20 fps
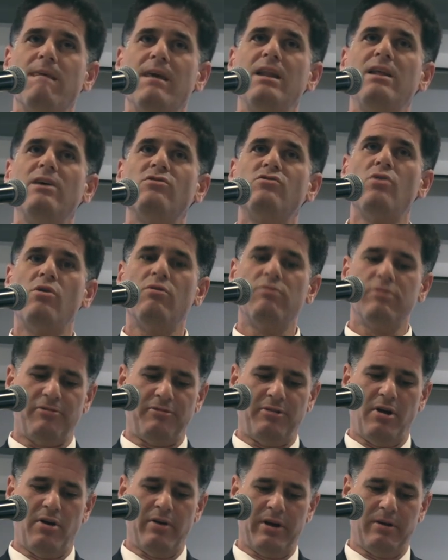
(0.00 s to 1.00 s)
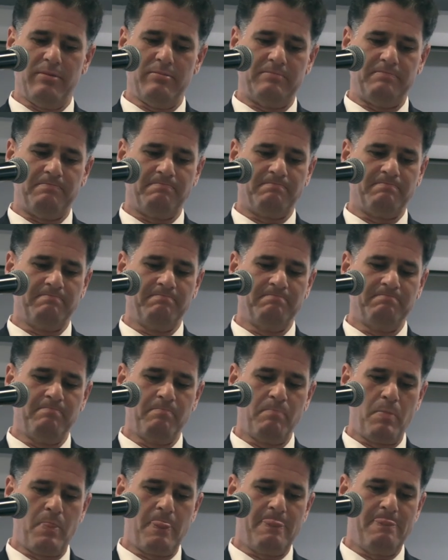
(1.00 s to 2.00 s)
it is overflowing.
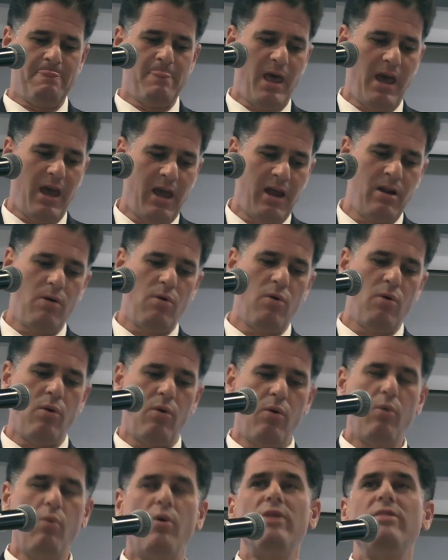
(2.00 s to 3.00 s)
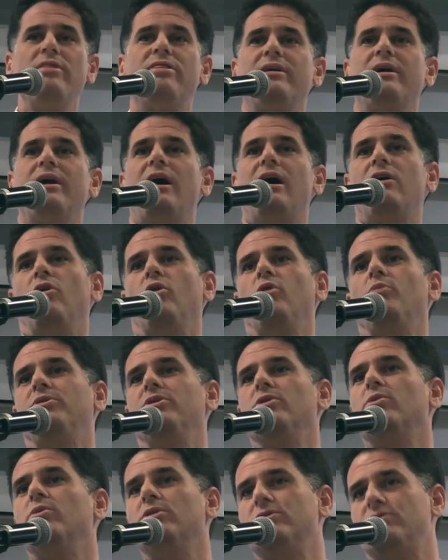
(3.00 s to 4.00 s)
And one thing I
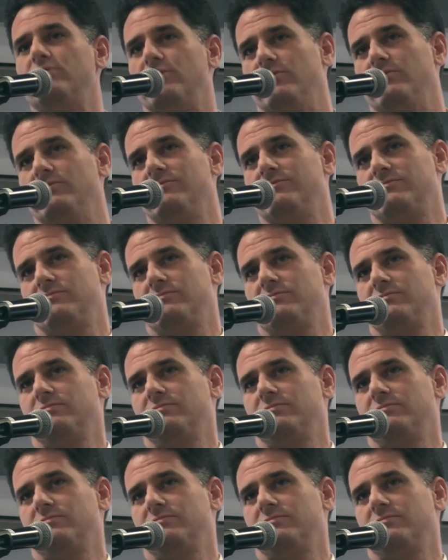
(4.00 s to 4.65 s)
hope you will do